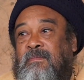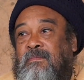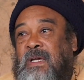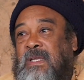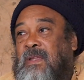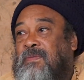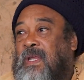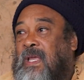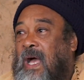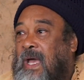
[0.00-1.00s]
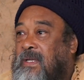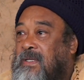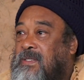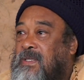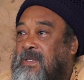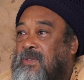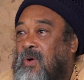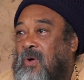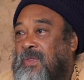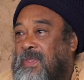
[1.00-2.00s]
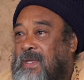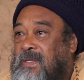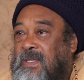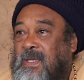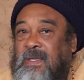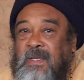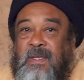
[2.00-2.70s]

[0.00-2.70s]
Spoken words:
But if the guidance is authentic,